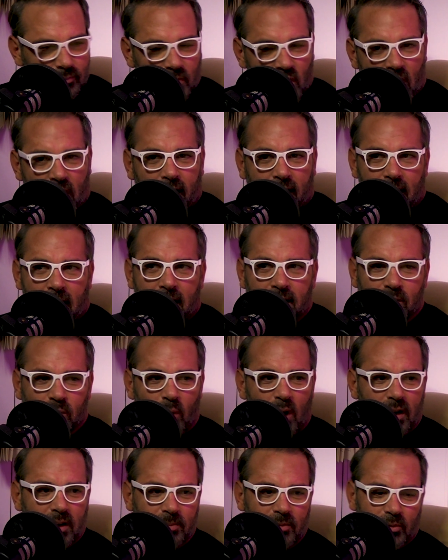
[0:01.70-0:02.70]
All right, guys,
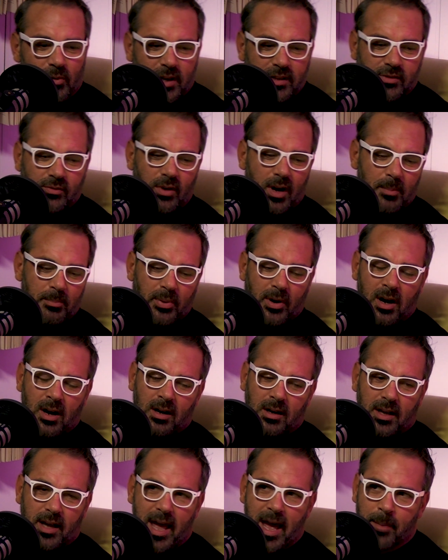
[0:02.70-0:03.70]
welcome to Restaurant
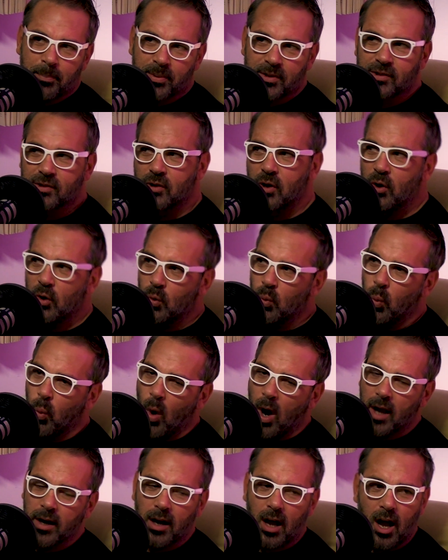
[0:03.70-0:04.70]
Punk,
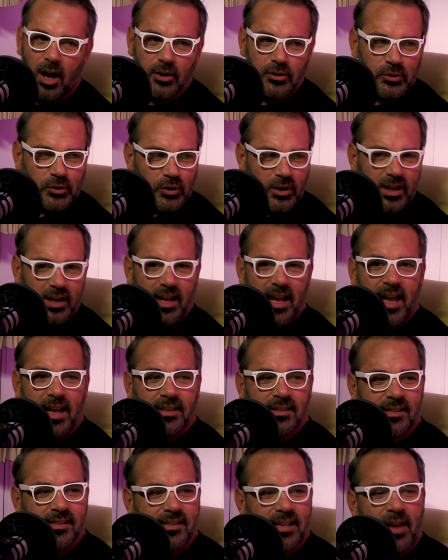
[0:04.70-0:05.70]
episode
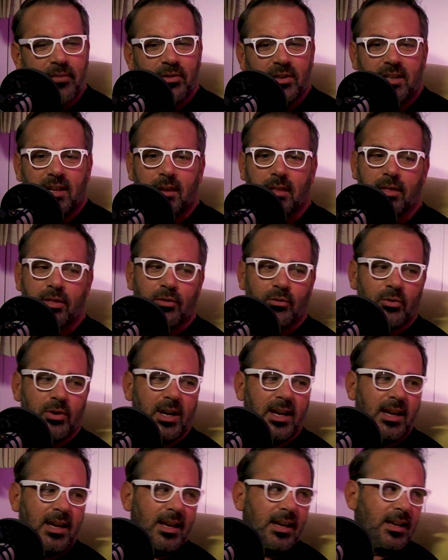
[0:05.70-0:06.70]

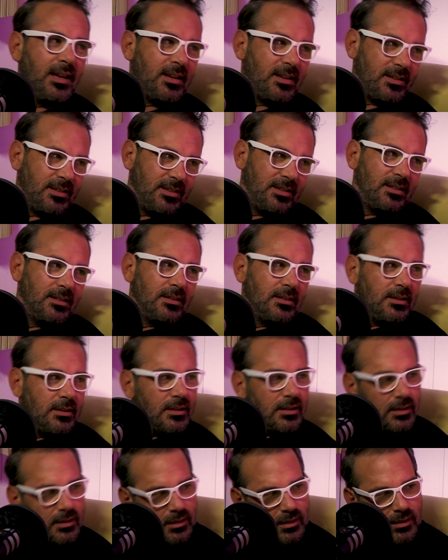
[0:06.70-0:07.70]
173.
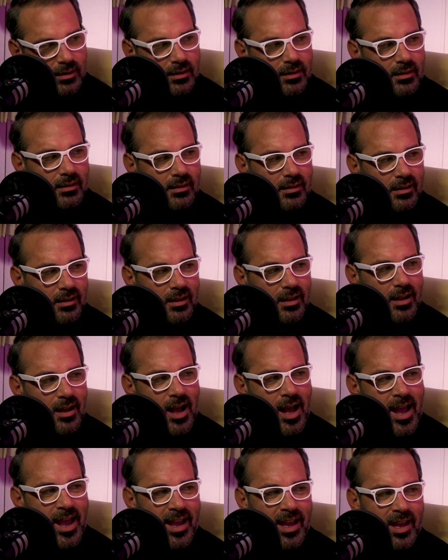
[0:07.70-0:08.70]

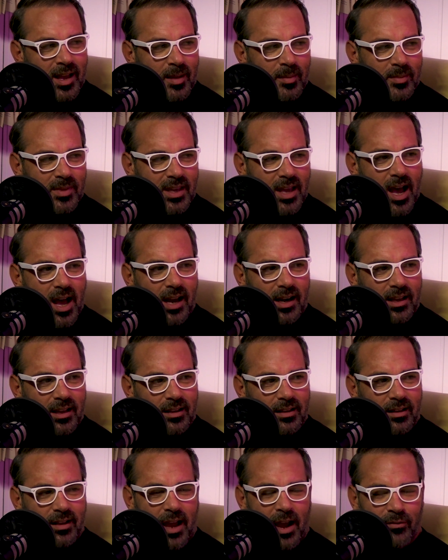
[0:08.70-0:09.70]
I am
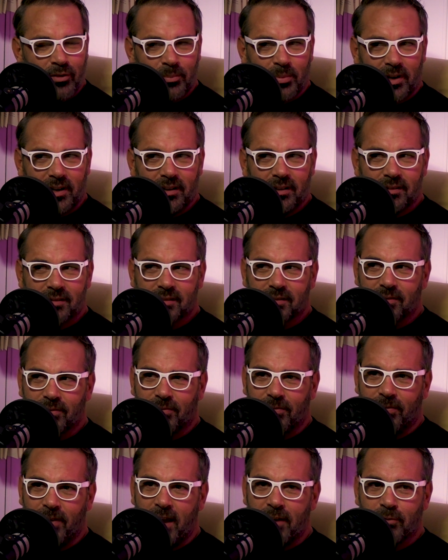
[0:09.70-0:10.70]
Yianni, everybody's
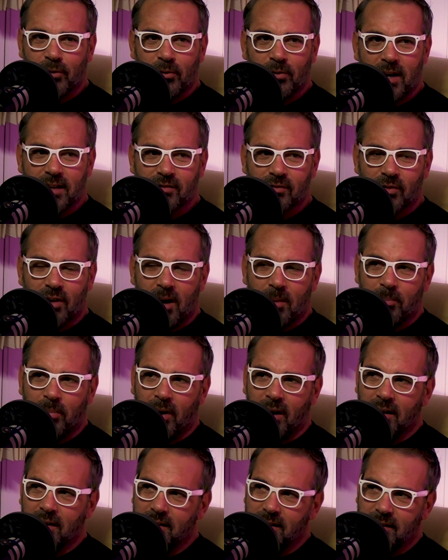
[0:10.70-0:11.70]
favorite
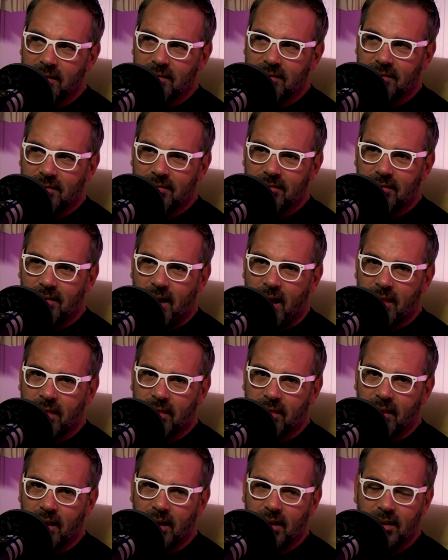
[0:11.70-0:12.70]
restaurant punk, I
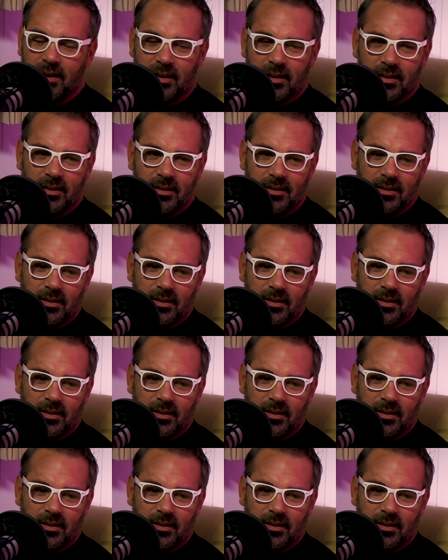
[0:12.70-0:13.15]
think.